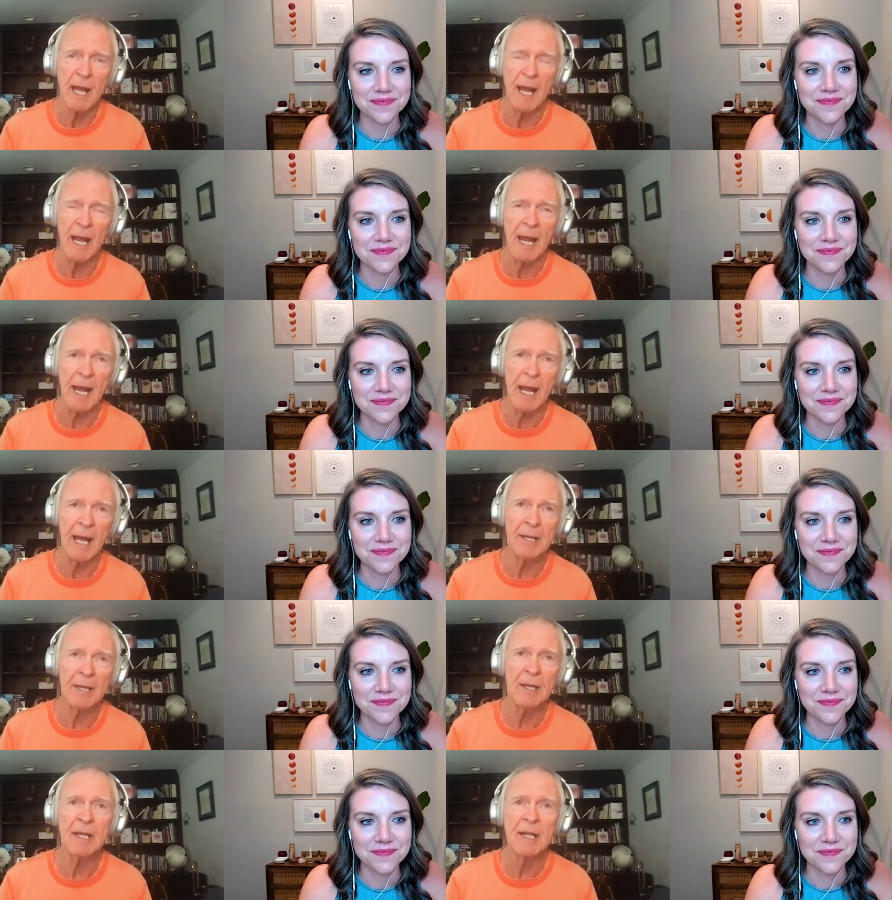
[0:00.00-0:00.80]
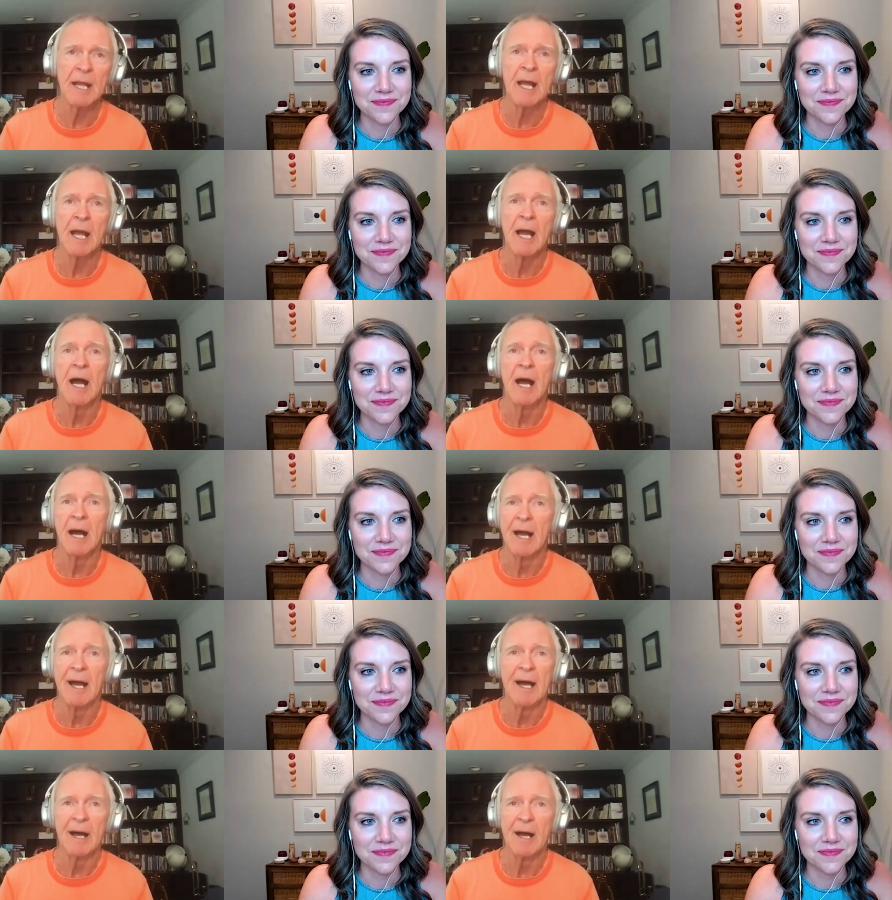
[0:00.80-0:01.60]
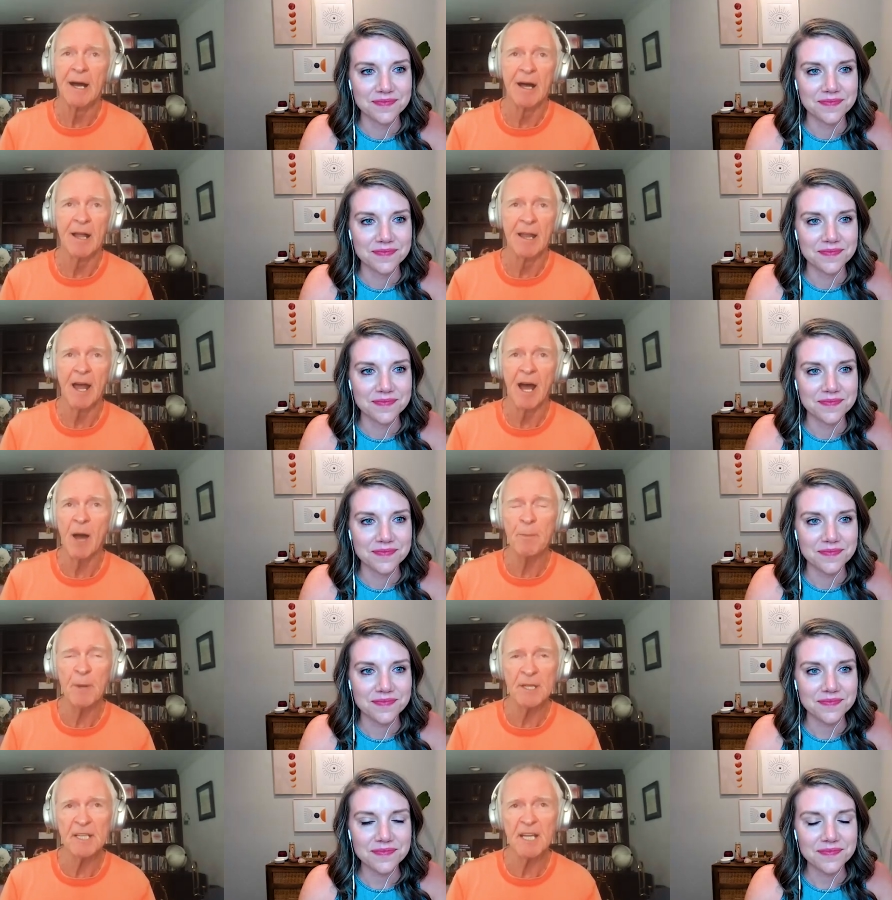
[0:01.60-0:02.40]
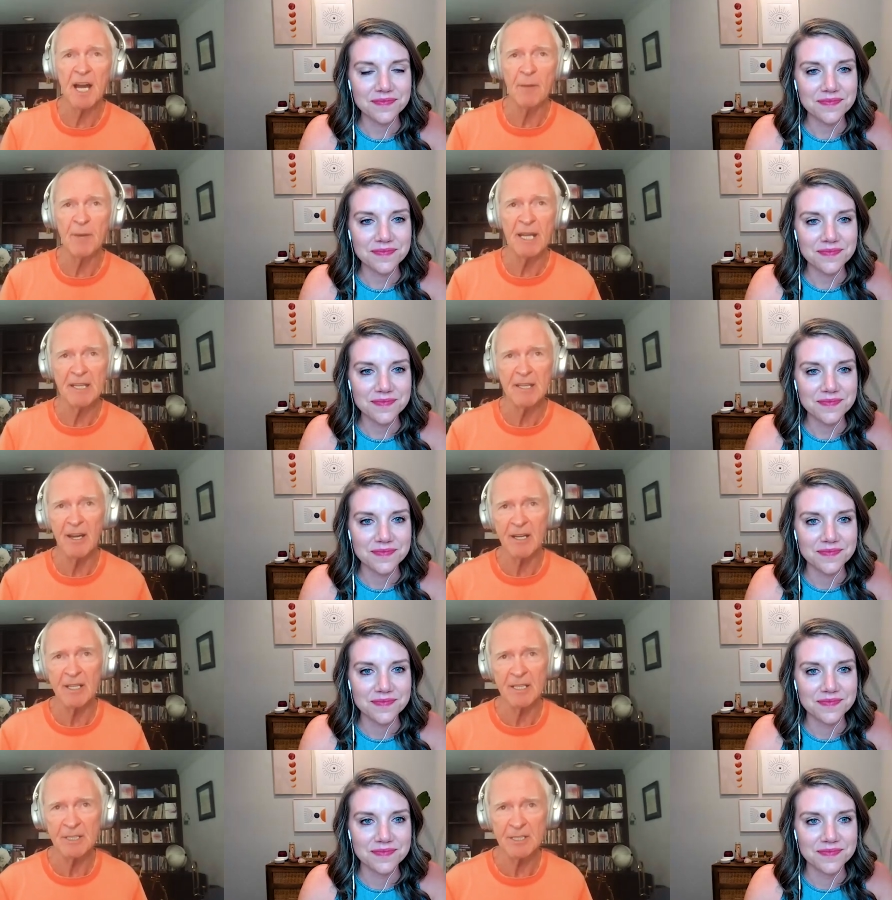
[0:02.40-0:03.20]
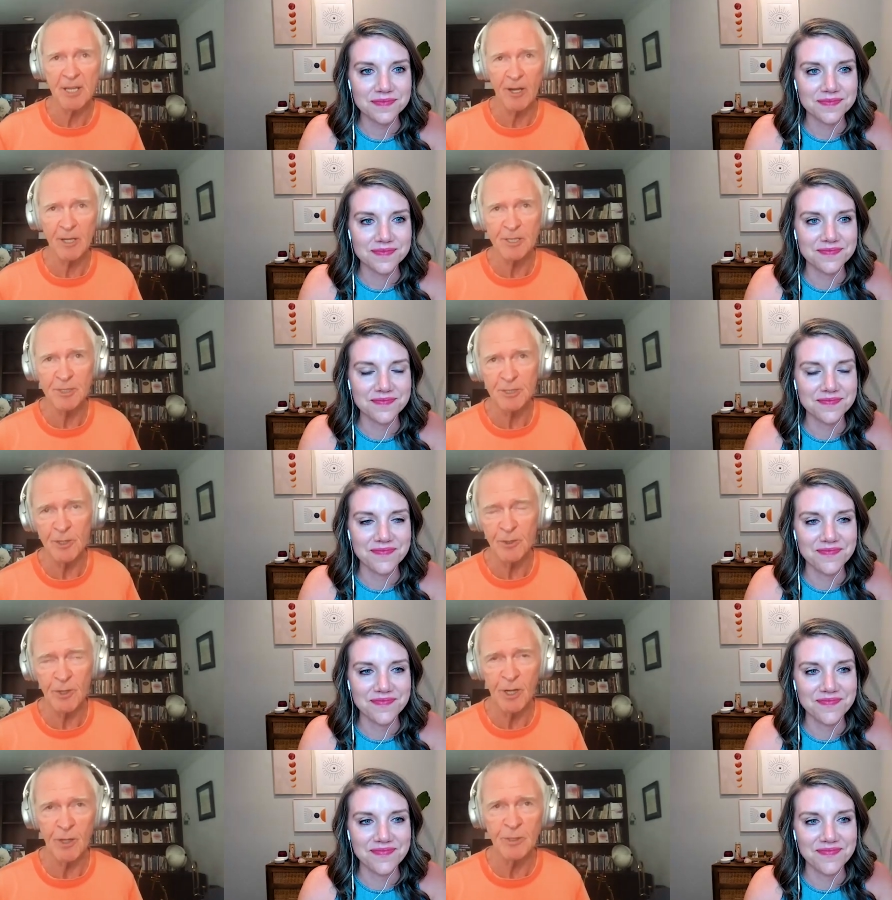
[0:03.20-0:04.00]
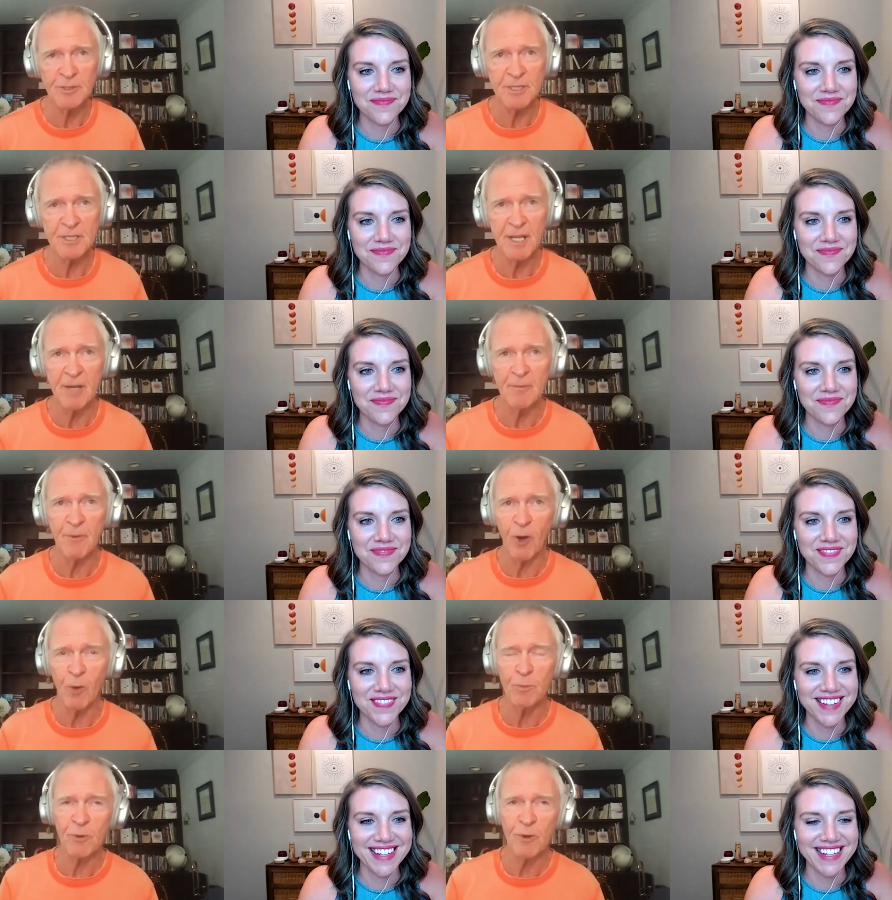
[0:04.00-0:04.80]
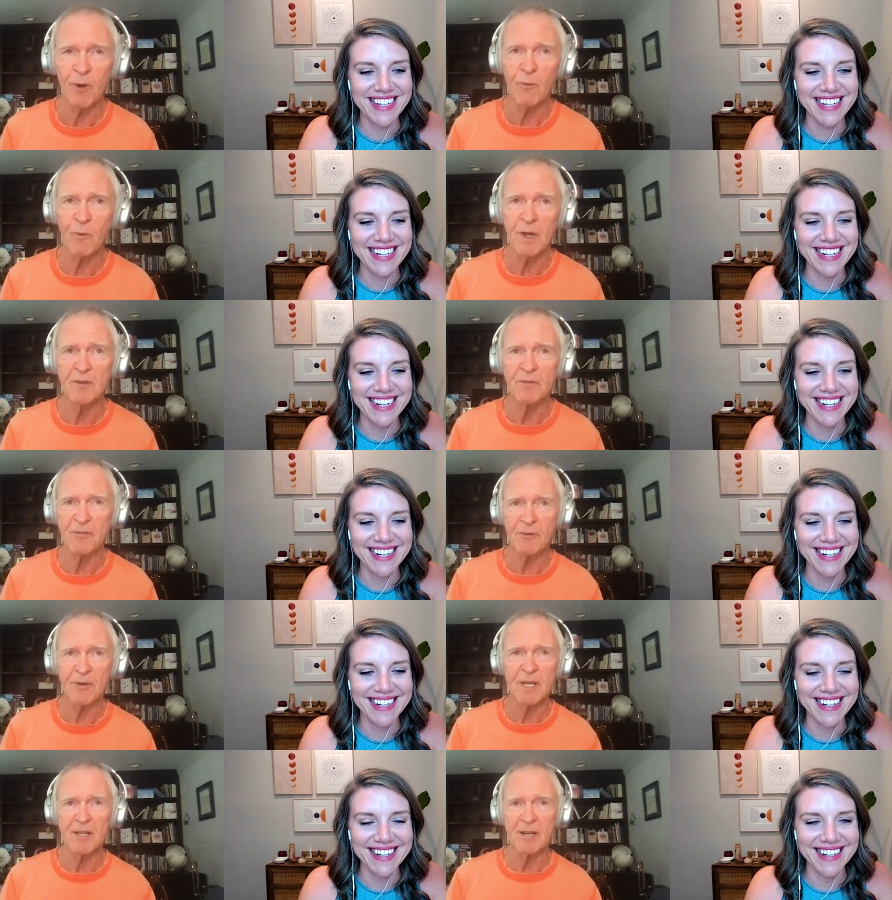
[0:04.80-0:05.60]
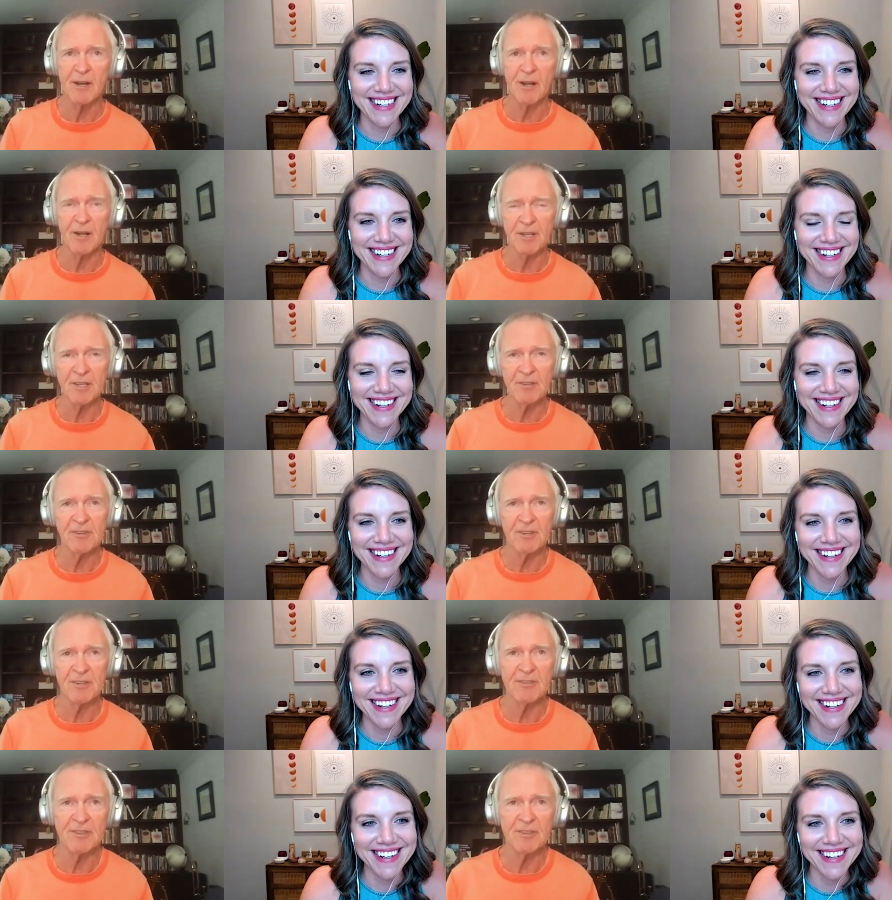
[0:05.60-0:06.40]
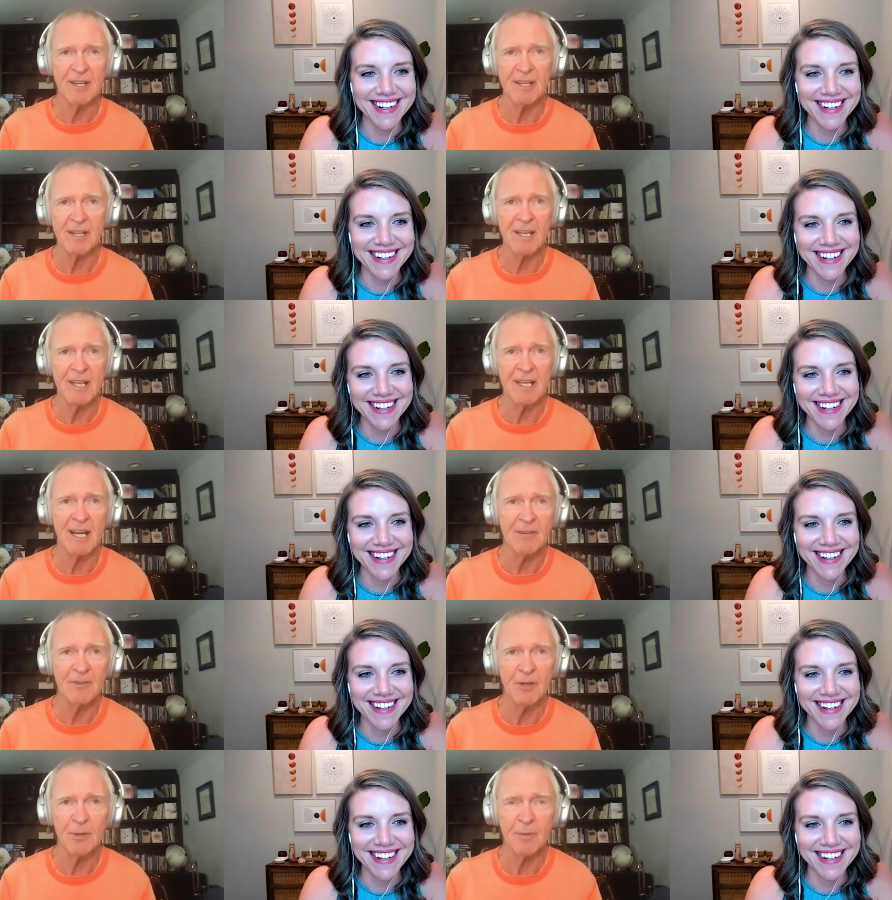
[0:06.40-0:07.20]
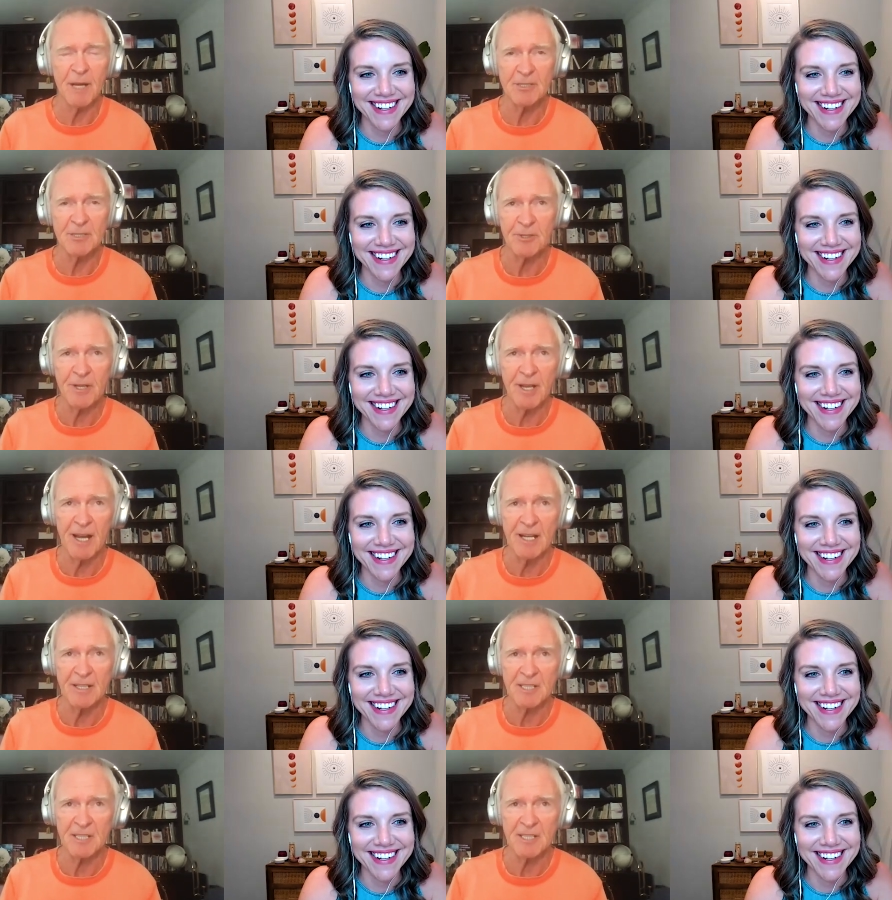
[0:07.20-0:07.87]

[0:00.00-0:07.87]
Speaker 1: And uh, up and coming young talk show host named Oprah Winfrey called us and said, Hey, I've heard about you guys.